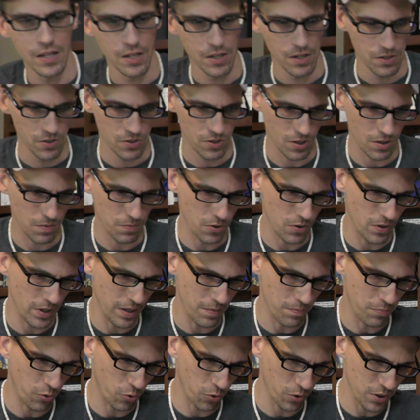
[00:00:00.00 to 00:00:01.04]
So I'll go ahead
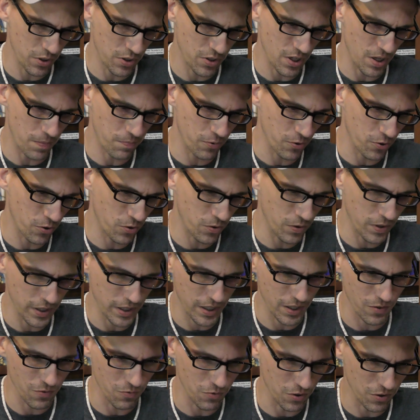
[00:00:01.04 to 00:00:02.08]
and pour this up real quick
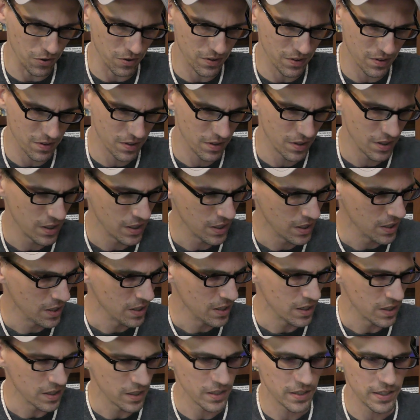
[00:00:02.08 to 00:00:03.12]
and we'll
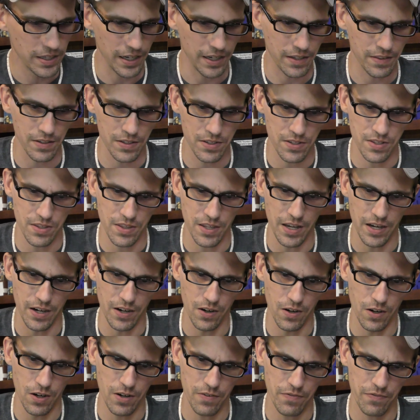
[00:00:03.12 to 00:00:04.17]
kick this thing
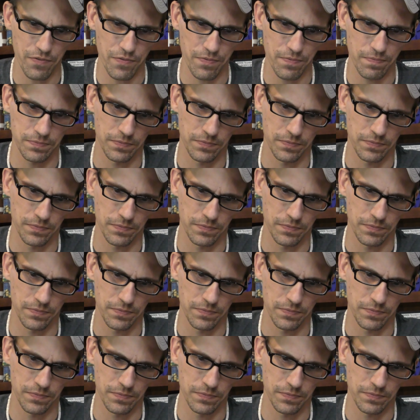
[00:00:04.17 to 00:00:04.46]
off.